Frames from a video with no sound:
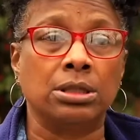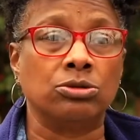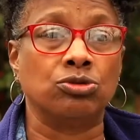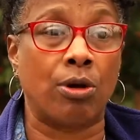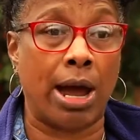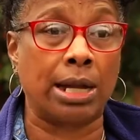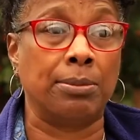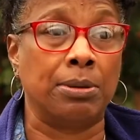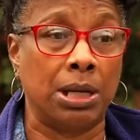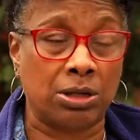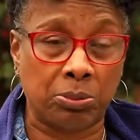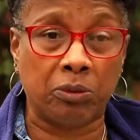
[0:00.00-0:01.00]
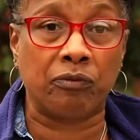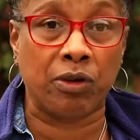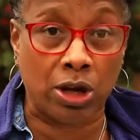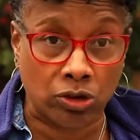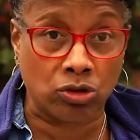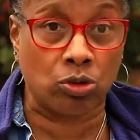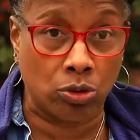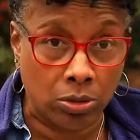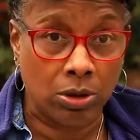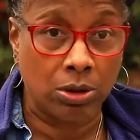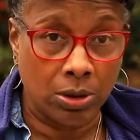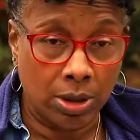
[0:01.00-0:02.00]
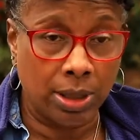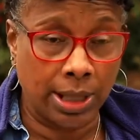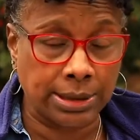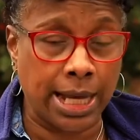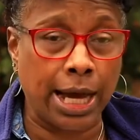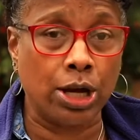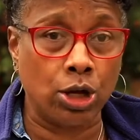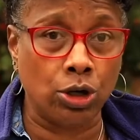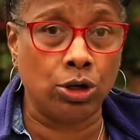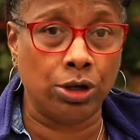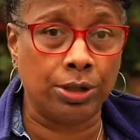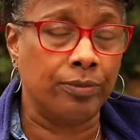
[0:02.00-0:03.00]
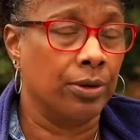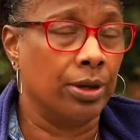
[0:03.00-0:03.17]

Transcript: and tried to be as professional as I could.